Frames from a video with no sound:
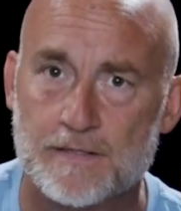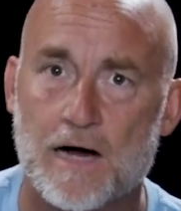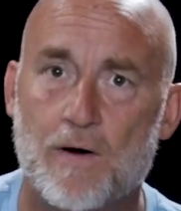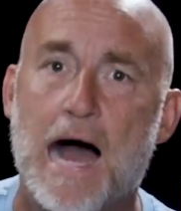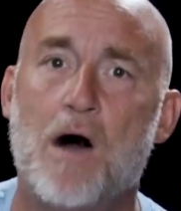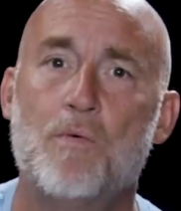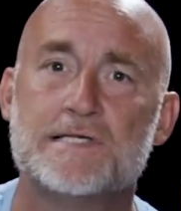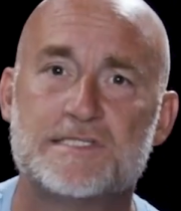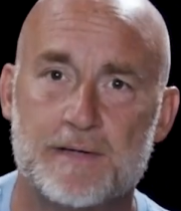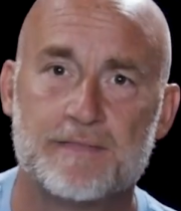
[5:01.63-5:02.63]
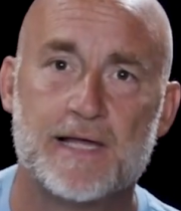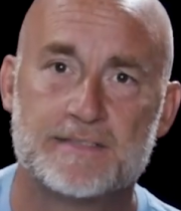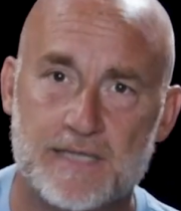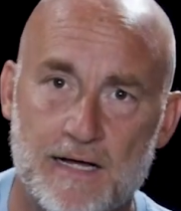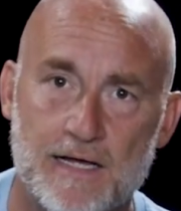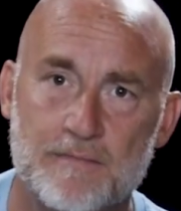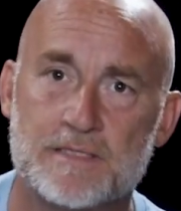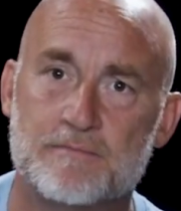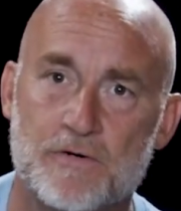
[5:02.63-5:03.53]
Now, how we spend that time and the